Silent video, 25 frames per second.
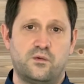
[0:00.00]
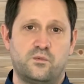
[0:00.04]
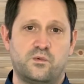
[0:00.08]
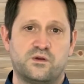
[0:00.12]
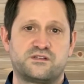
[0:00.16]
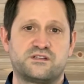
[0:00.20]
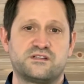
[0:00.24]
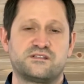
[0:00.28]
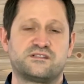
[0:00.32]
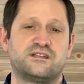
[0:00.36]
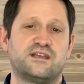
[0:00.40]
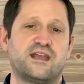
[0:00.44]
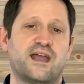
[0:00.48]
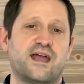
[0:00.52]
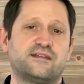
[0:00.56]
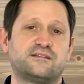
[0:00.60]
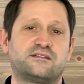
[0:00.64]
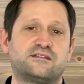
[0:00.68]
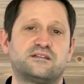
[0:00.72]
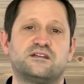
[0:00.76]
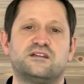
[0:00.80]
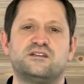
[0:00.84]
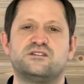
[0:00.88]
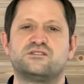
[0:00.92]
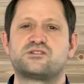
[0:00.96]
which is the
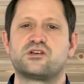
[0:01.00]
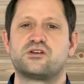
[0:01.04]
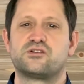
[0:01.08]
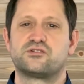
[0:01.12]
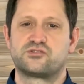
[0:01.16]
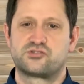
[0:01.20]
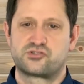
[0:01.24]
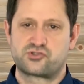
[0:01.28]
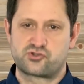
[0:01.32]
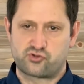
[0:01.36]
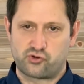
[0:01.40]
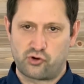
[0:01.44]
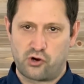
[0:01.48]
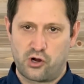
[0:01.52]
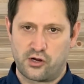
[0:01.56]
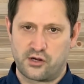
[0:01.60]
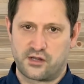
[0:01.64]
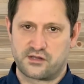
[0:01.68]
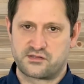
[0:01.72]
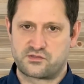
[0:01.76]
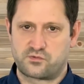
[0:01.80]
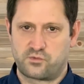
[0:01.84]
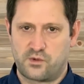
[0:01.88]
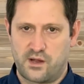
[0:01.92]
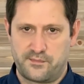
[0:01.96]
entity's
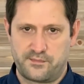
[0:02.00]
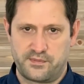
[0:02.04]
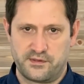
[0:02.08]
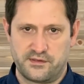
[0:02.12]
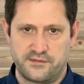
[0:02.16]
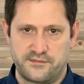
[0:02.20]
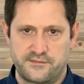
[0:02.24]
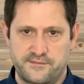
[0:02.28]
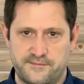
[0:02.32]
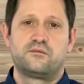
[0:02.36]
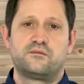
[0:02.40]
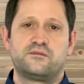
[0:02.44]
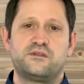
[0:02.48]
strongest weapon.